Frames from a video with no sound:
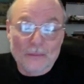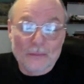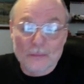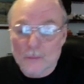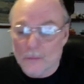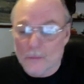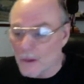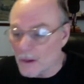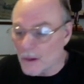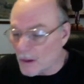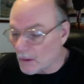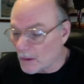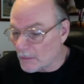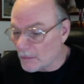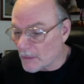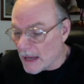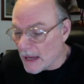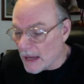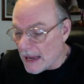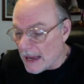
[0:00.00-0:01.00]
you know
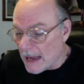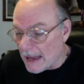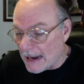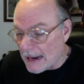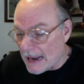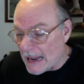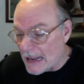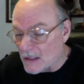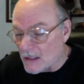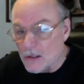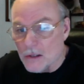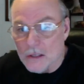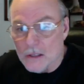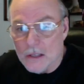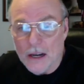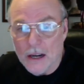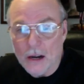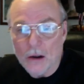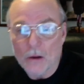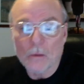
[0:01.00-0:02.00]
an answer is
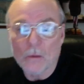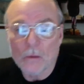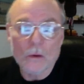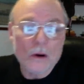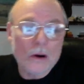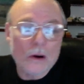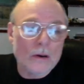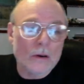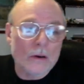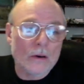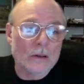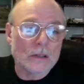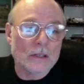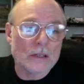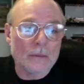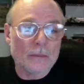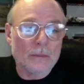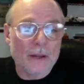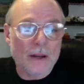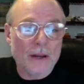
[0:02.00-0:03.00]
like a word or
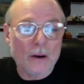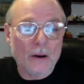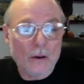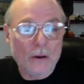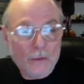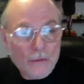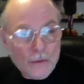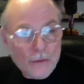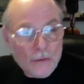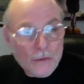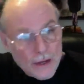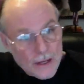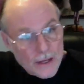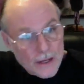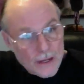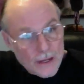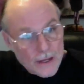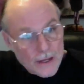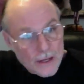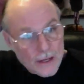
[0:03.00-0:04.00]
something or a
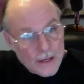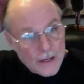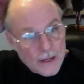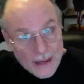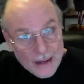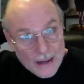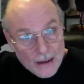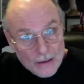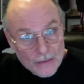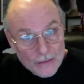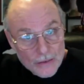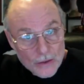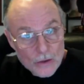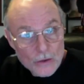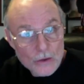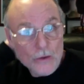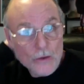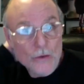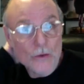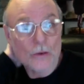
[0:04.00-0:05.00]
phrase something we have you
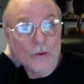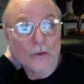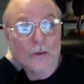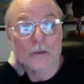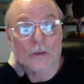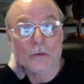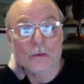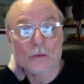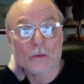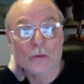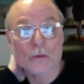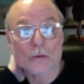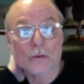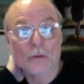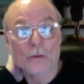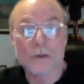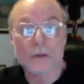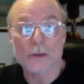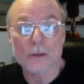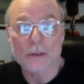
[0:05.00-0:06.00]
know the truth is whatever
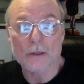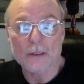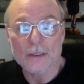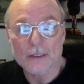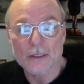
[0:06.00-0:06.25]
is true